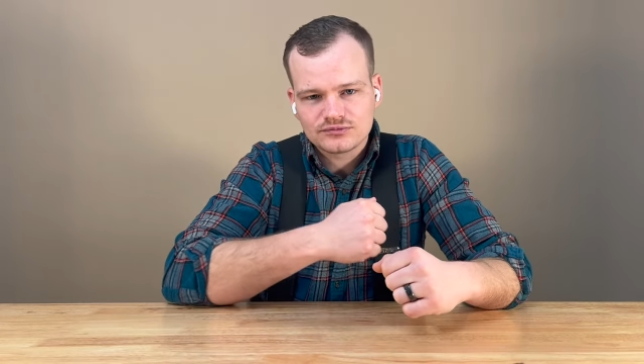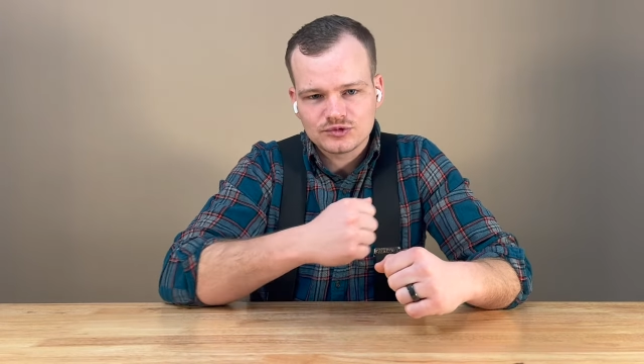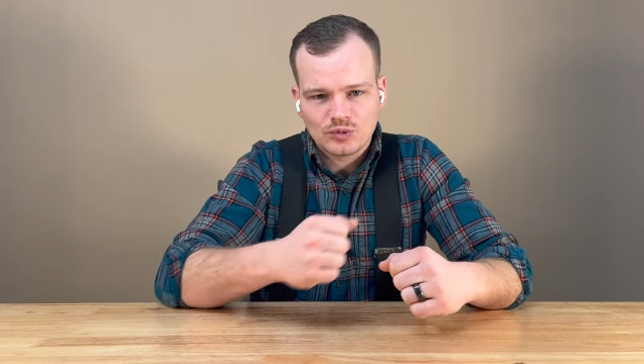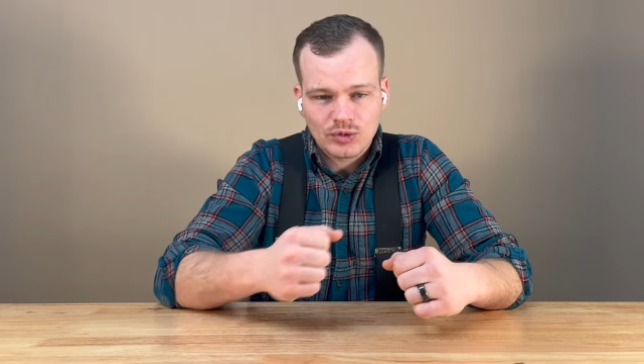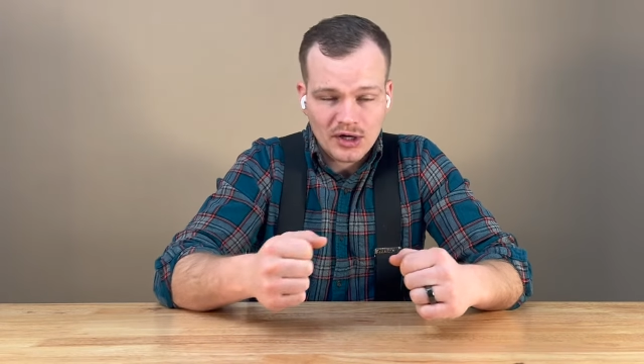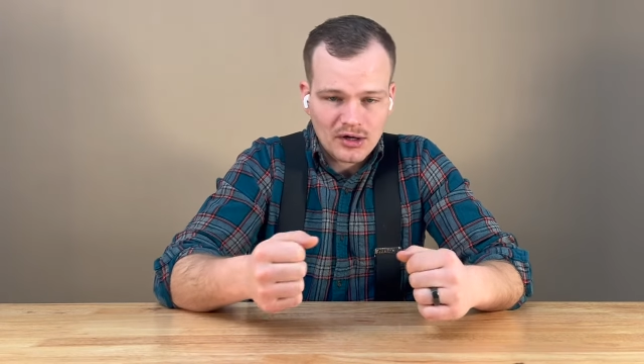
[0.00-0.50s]

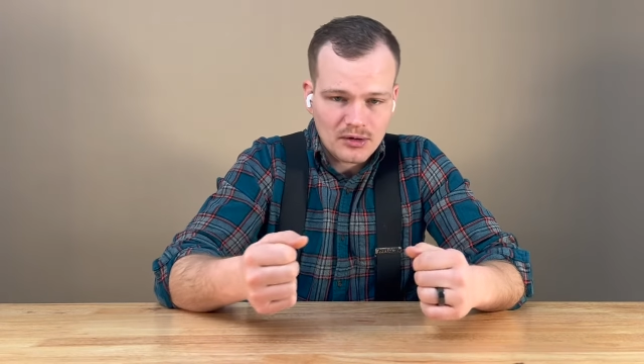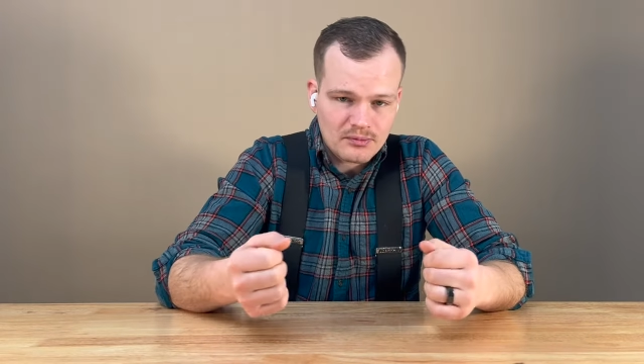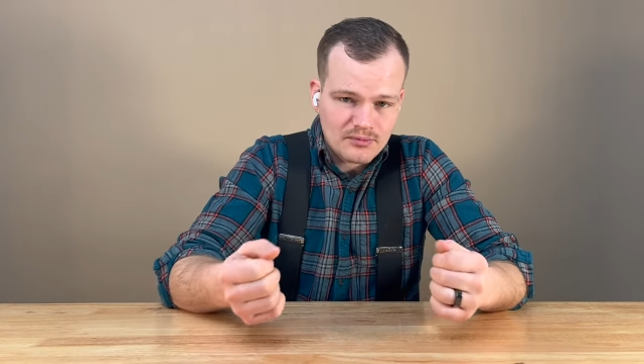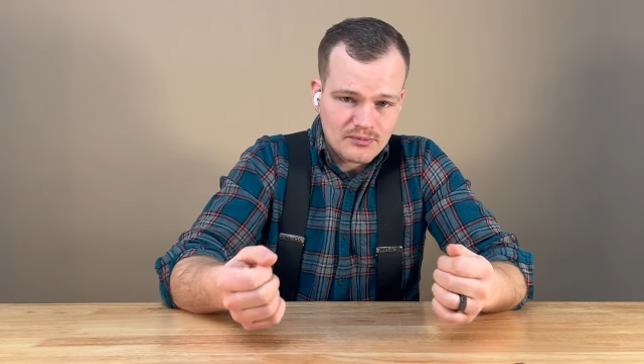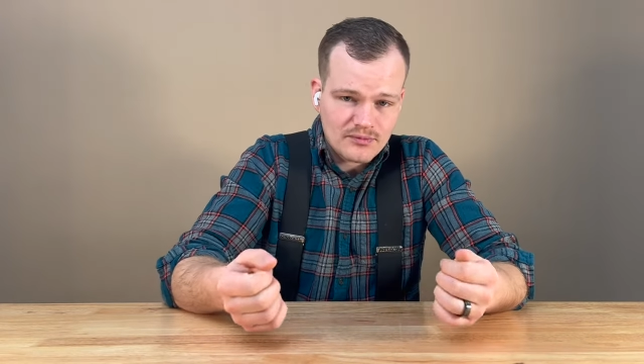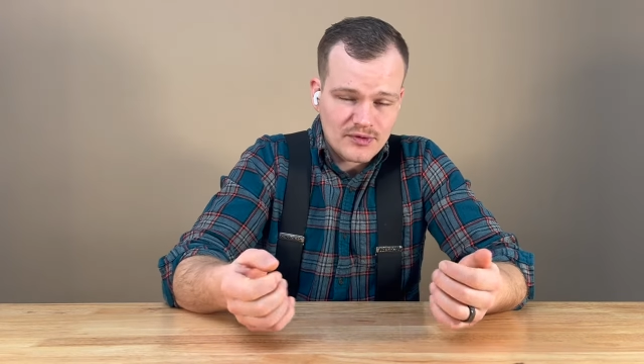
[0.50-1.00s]
well,
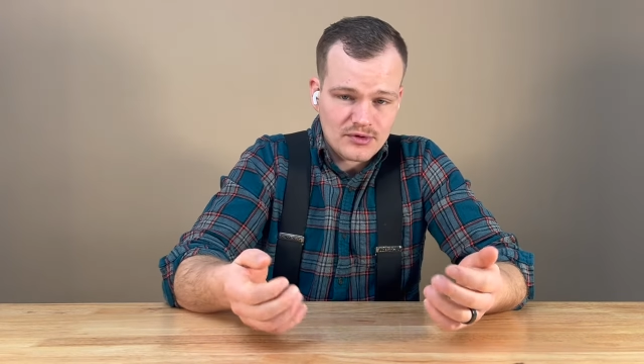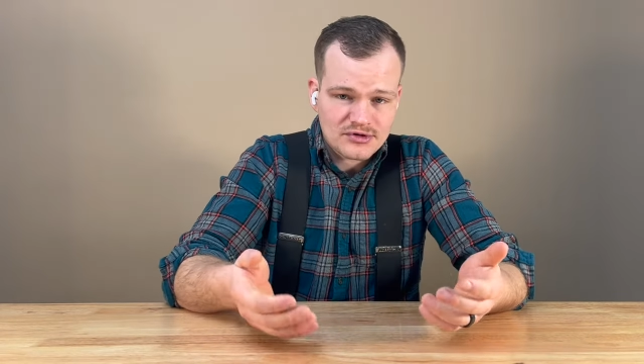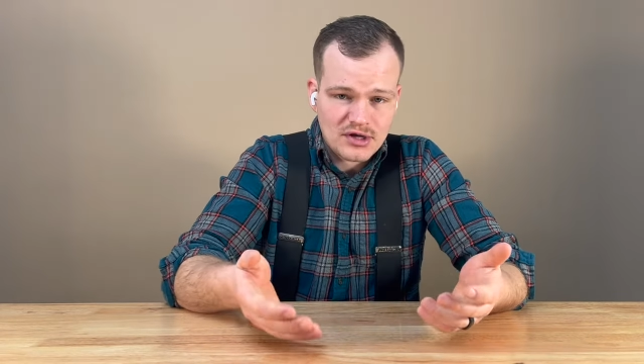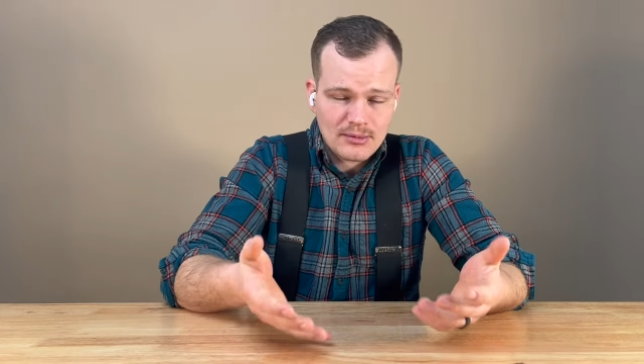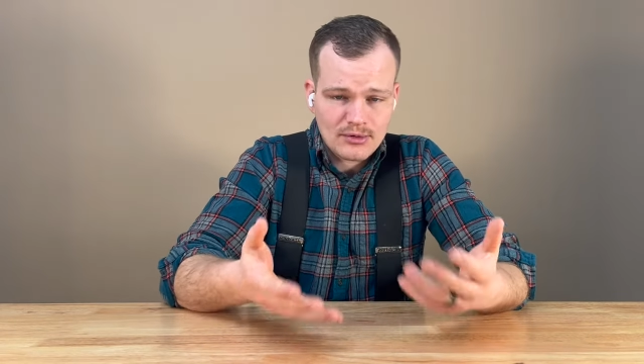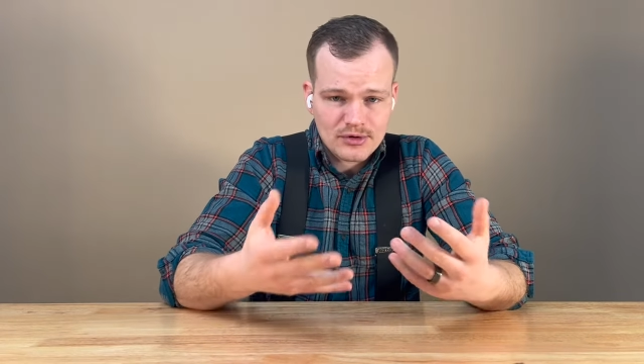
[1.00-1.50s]
those
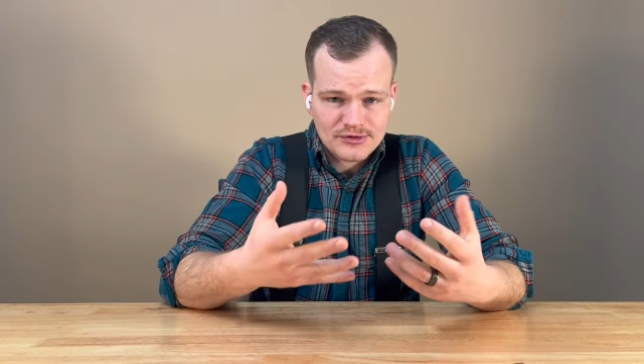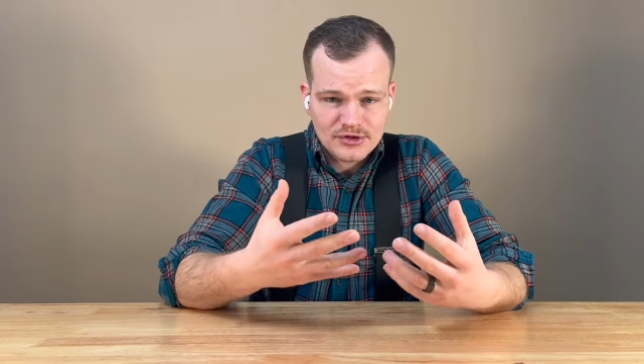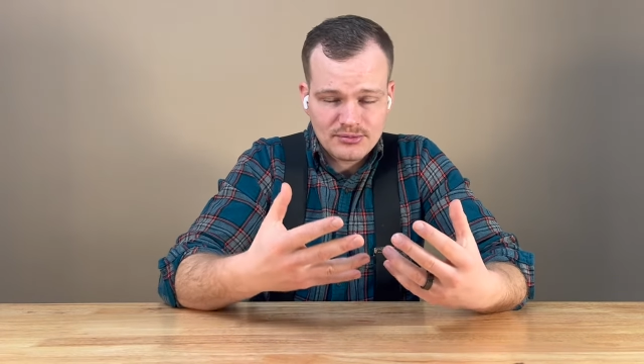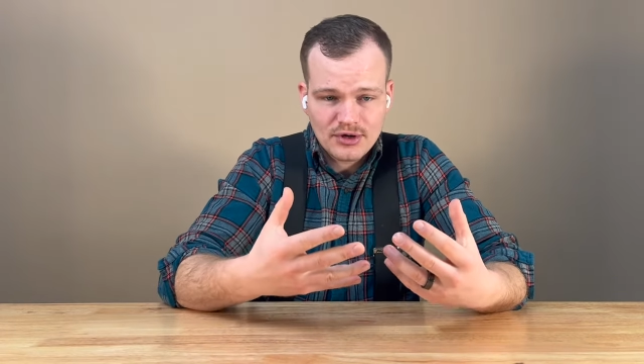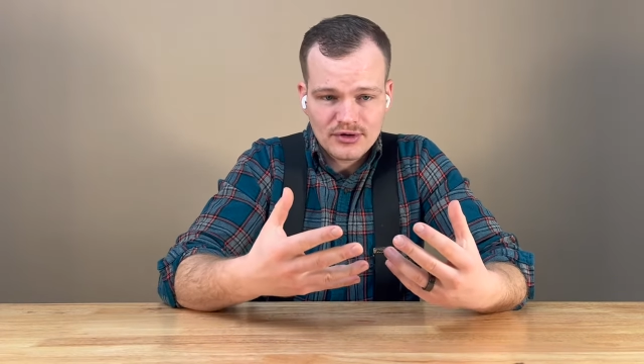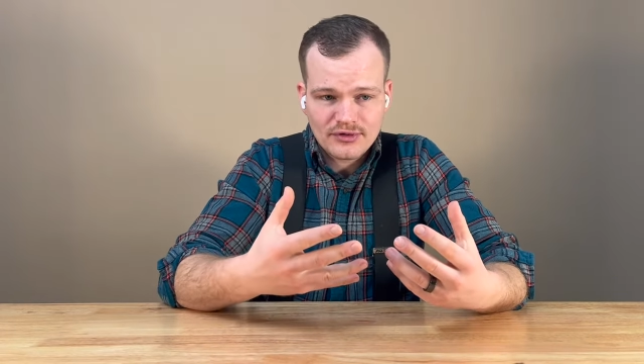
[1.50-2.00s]
chemicals you
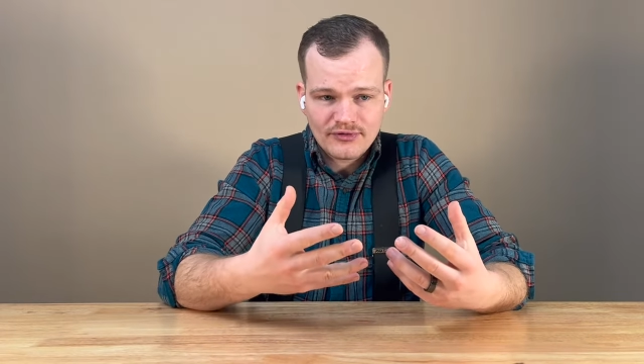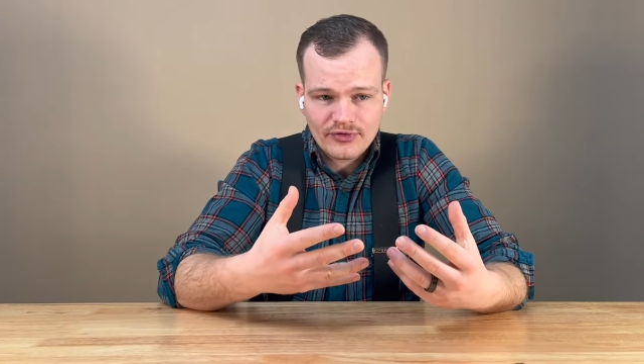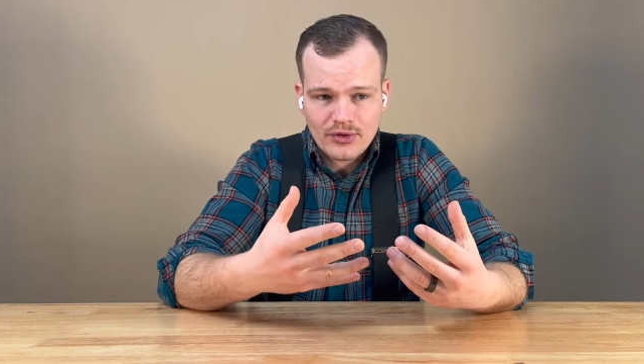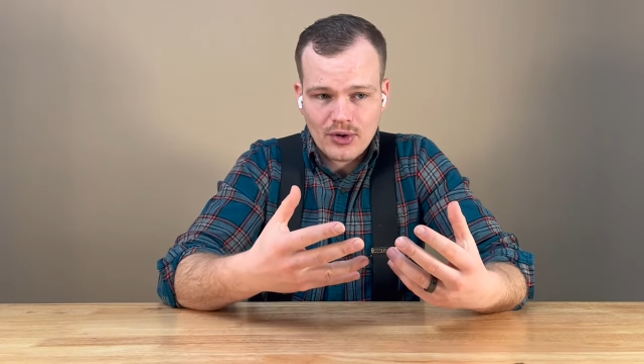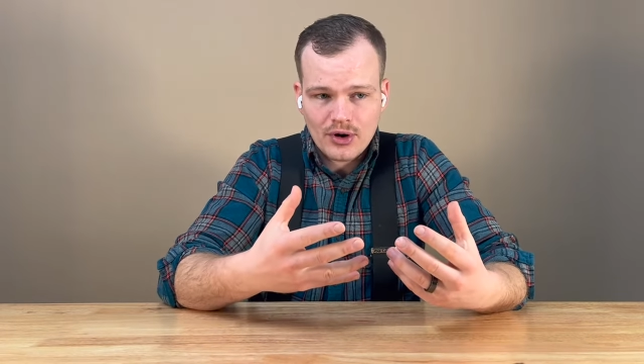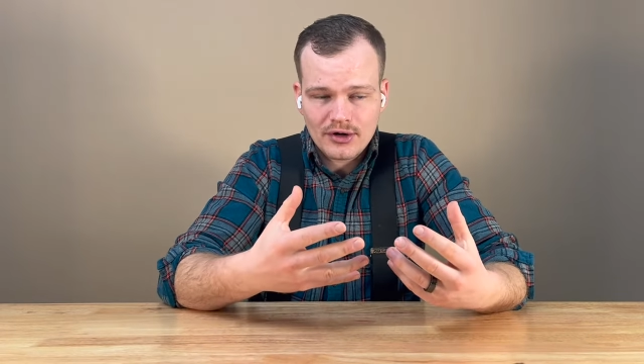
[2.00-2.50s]
put in the
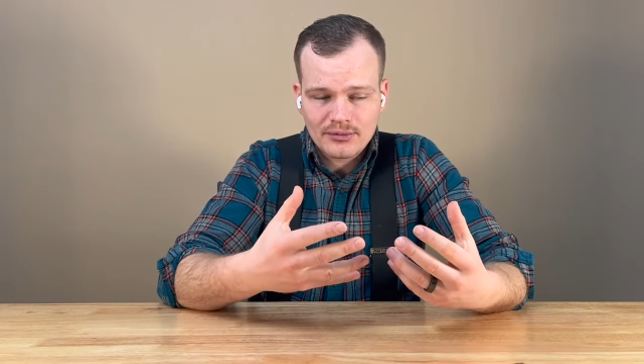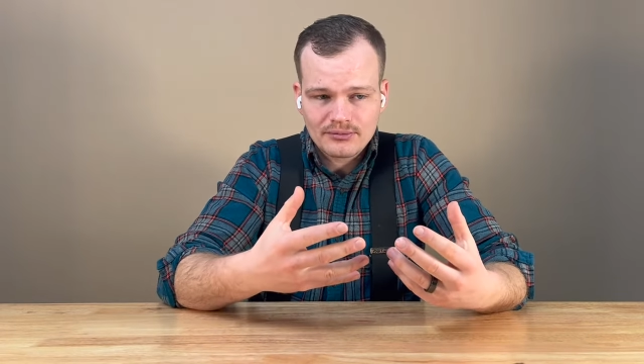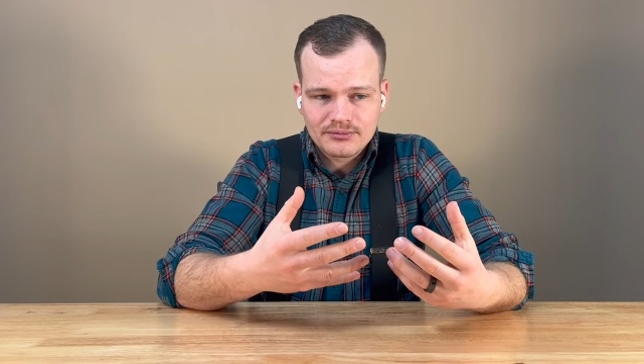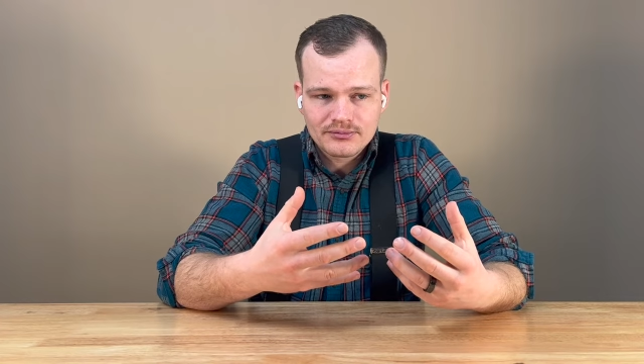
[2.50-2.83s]
floor